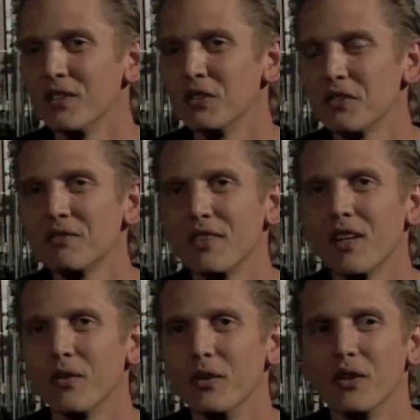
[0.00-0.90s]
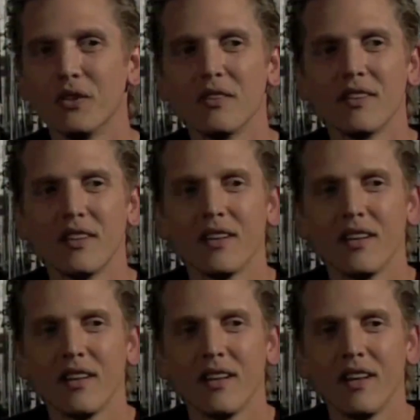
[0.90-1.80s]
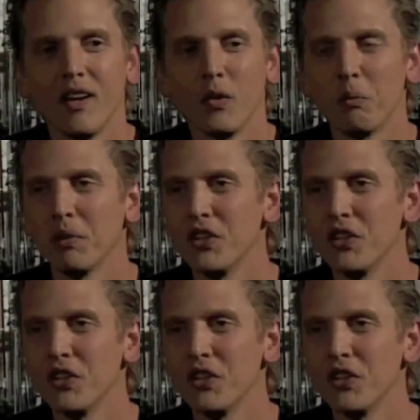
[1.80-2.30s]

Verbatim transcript: It was a real, a real